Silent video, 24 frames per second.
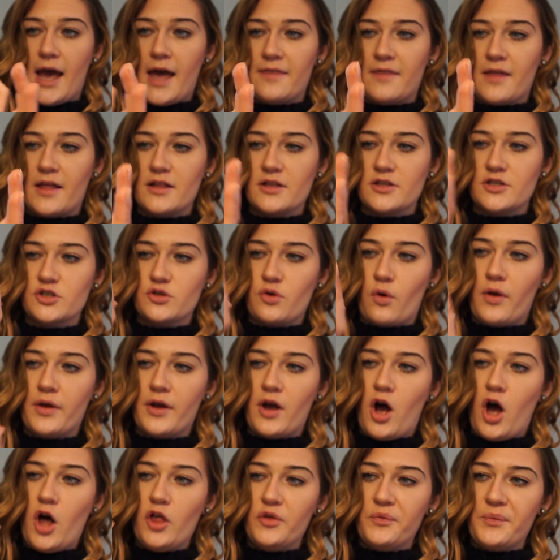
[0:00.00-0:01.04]
and then
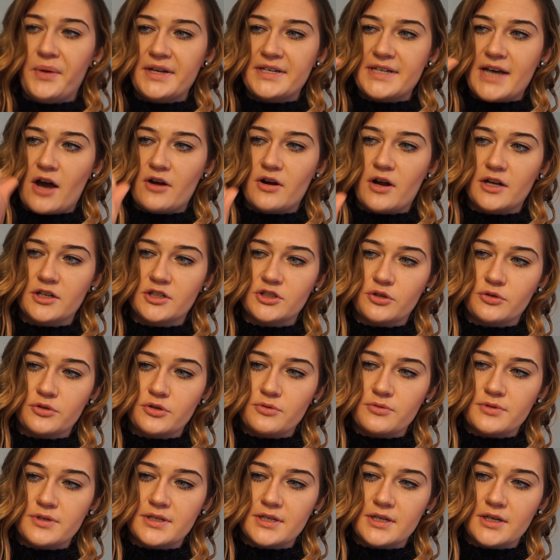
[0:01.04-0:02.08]
scrolling all the way down until
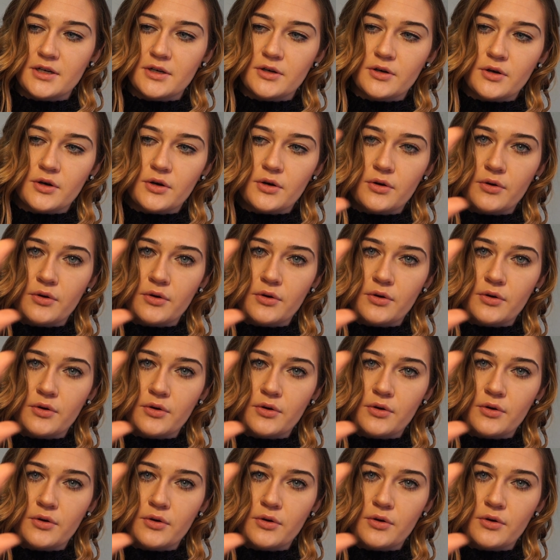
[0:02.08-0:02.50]
you see